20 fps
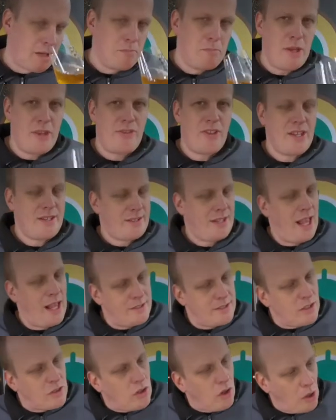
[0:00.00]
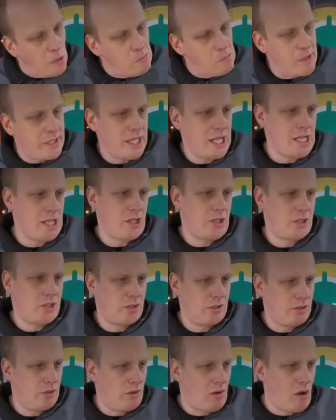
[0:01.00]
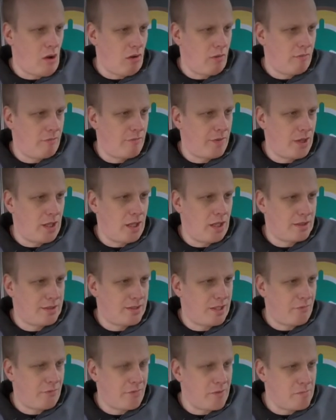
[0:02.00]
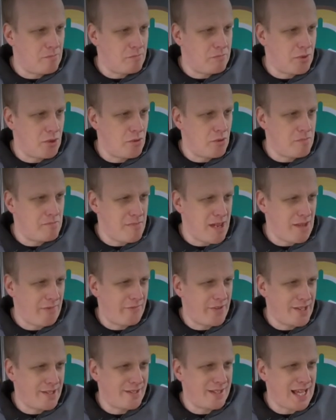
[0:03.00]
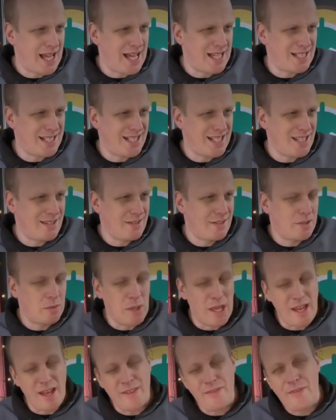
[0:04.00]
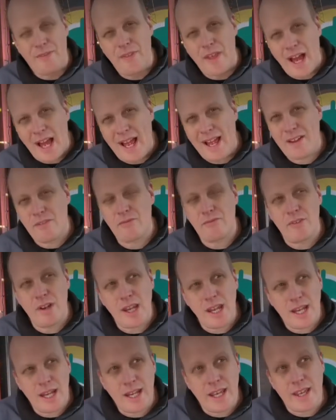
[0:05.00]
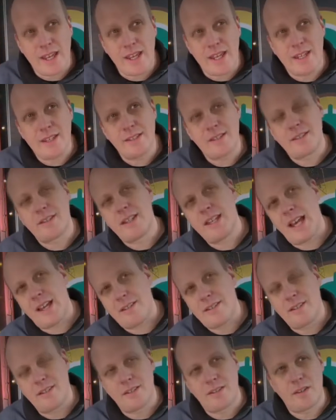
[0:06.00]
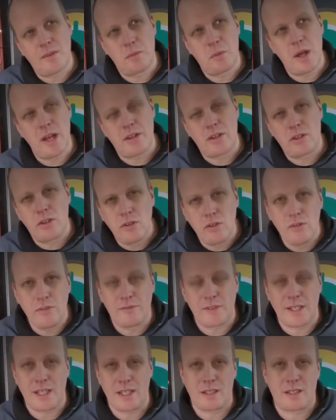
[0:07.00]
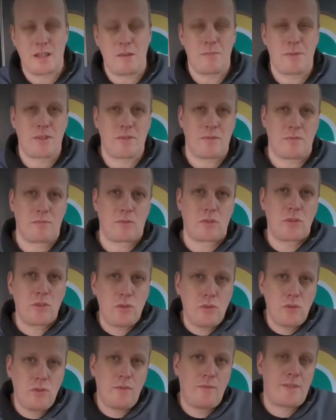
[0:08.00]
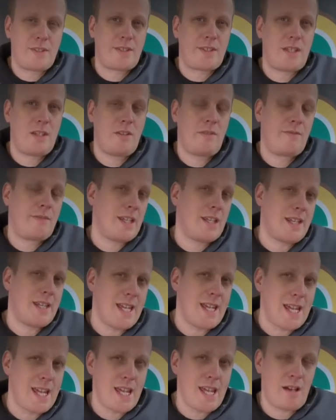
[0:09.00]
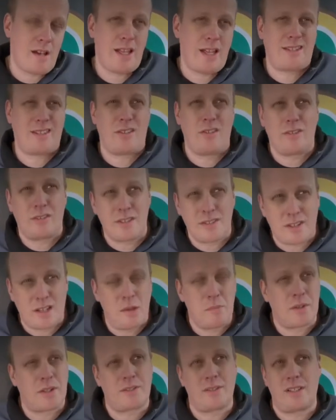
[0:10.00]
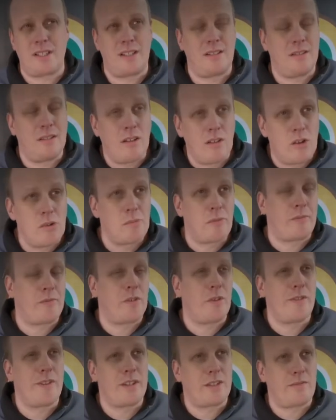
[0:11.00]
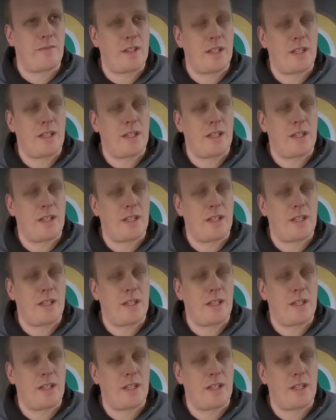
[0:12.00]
But this has a combination of different brewing methods added into it. And that really is the essence of where Cuvée comes from. Cuve, C-U-V-E, I had to look this up because I didn't know before this